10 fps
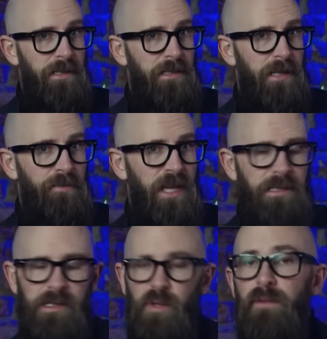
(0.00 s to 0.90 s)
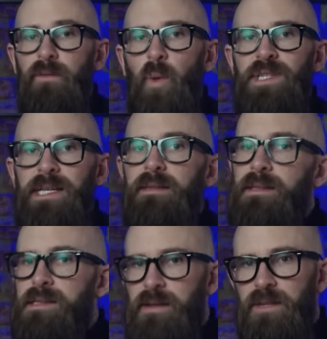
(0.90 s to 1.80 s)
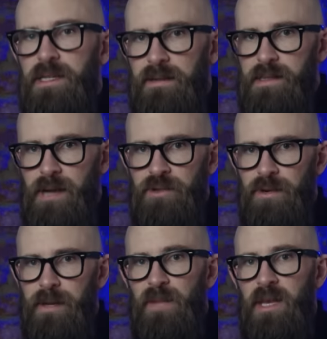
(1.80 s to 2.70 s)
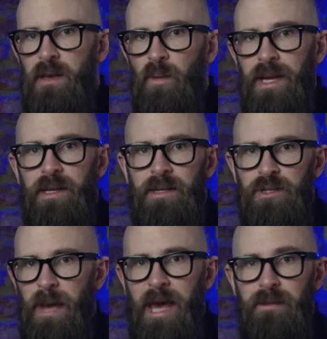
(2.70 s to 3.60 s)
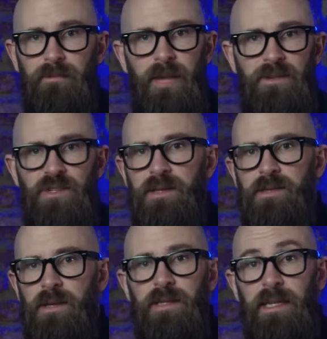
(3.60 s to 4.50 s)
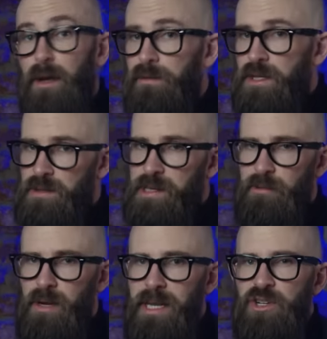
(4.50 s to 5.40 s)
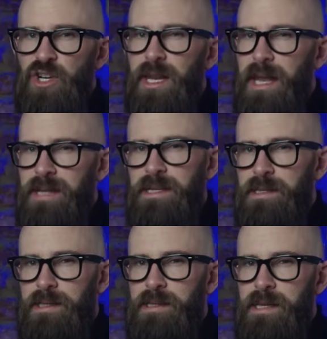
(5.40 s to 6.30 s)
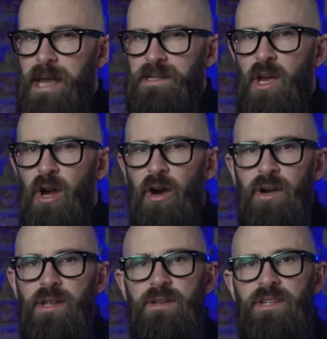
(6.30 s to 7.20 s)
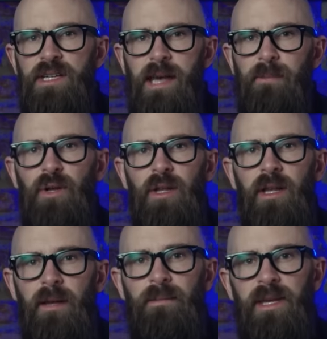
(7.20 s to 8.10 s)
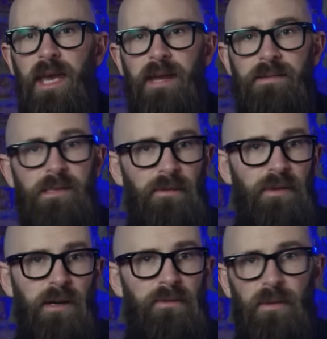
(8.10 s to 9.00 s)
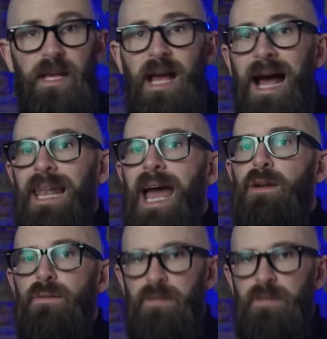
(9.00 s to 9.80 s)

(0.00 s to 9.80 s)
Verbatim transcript: didn't take place until the 14th and 17th century. When Japan made Shinto the official state religion in 1868, Hōryū-ji Temple began suffering from a lack of